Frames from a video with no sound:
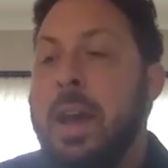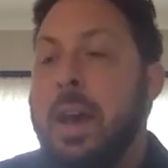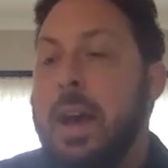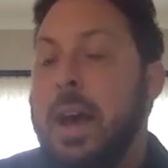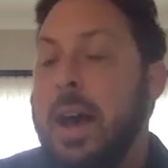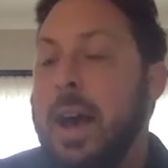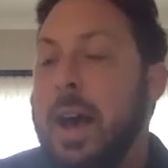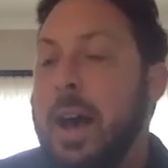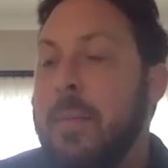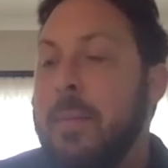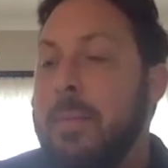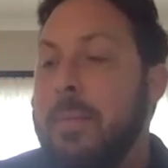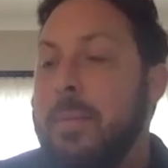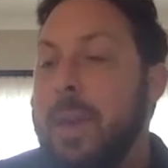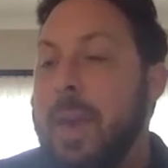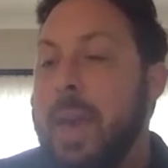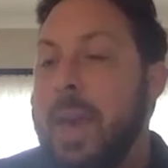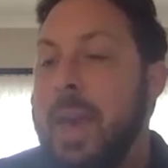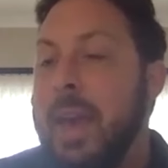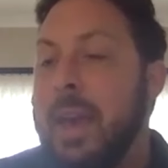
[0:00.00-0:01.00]
um,
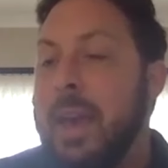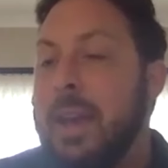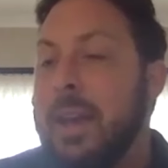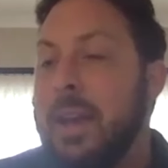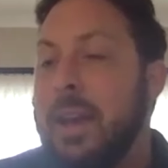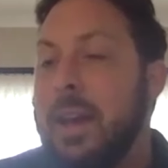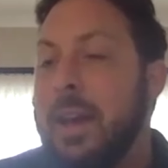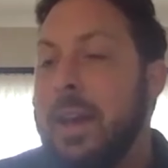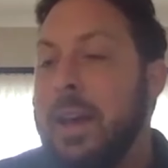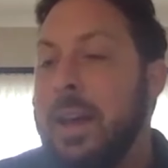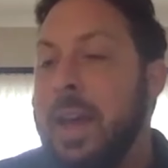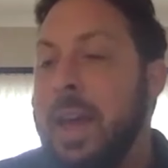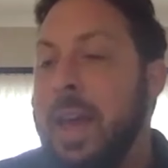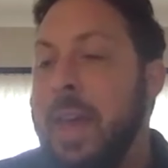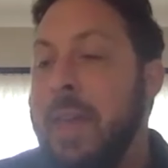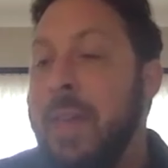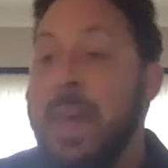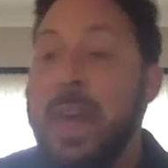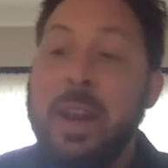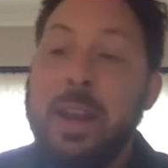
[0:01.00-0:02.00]
and uh,
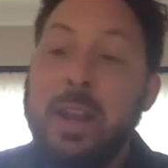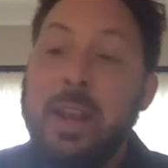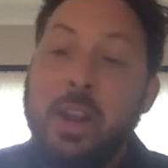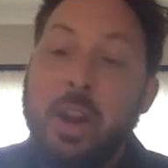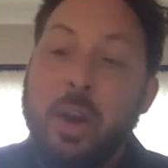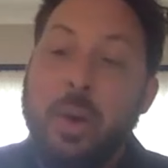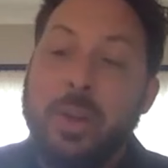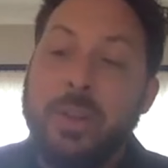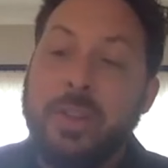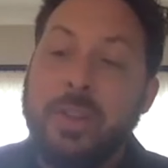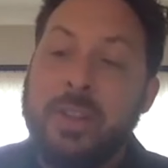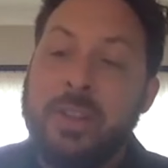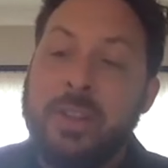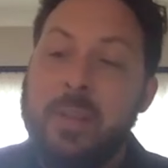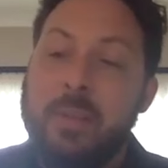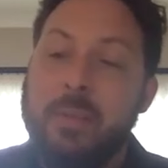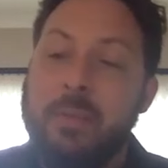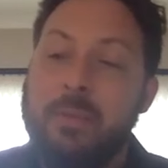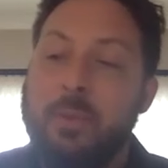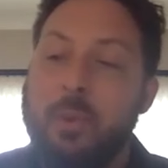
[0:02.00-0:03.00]
and then you know as i
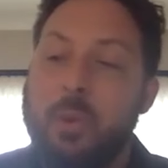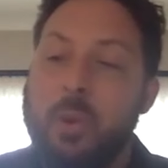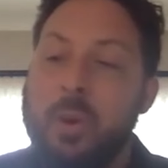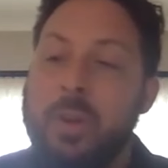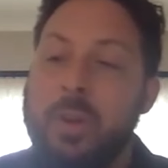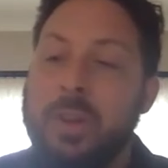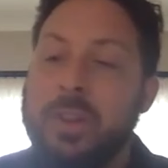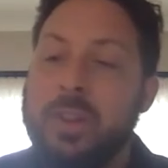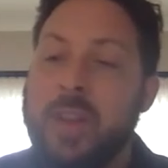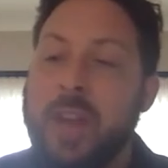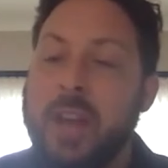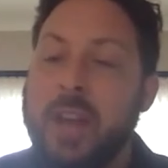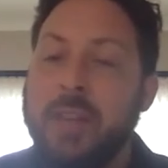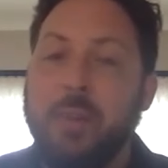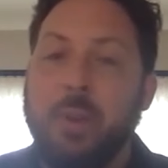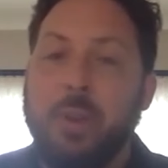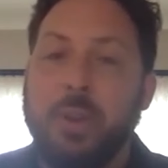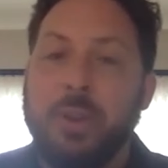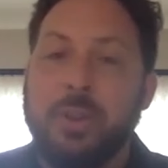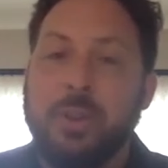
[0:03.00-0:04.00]
say before this kind
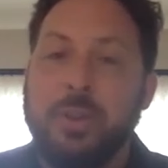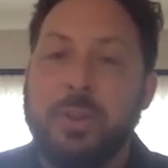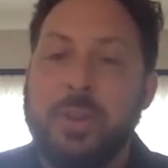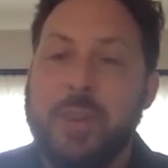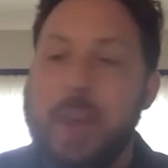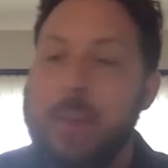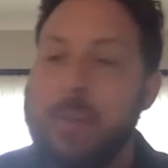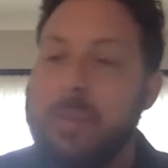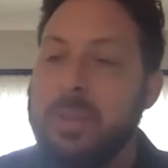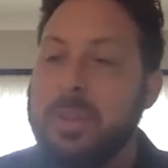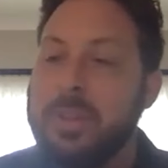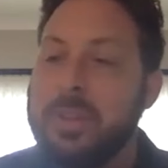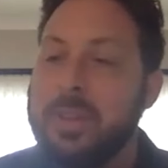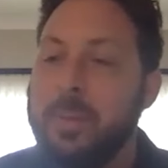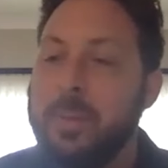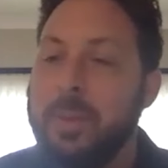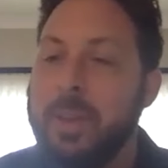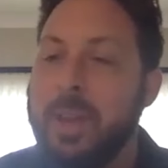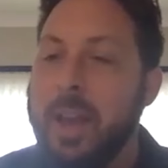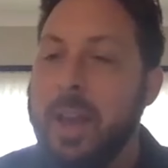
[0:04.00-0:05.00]
of also taps into
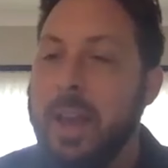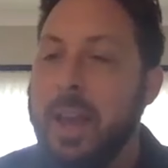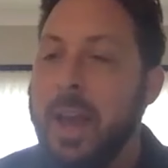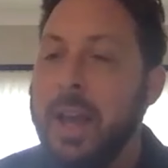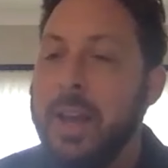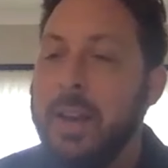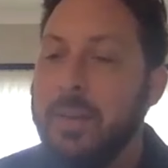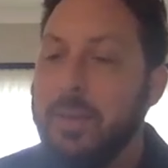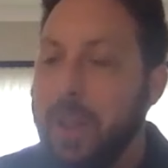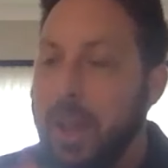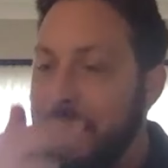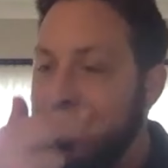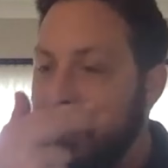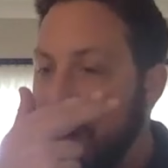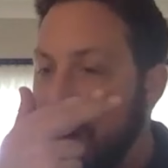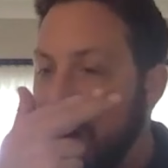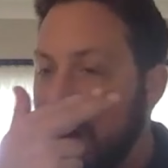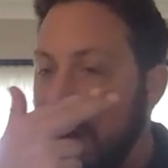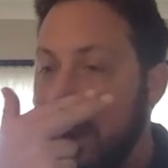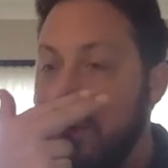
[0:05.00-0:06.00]
something i kind of like
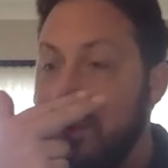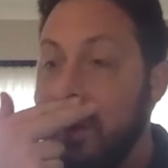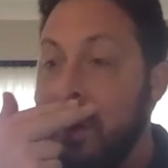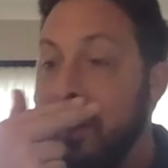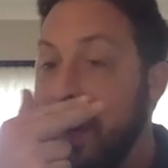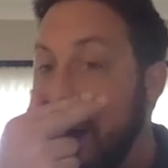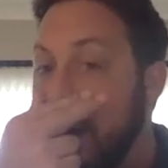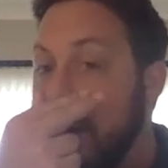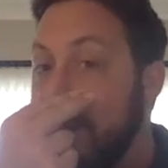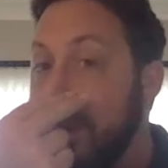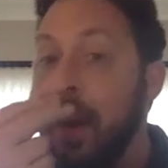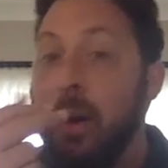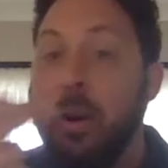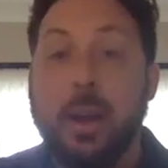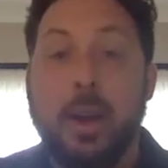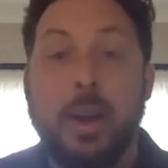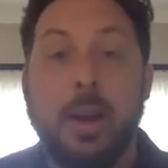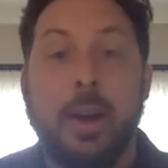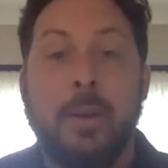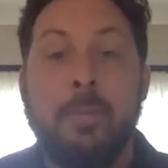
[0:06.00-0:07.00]
love about
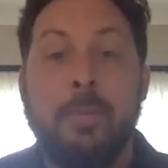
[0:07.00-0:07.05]
america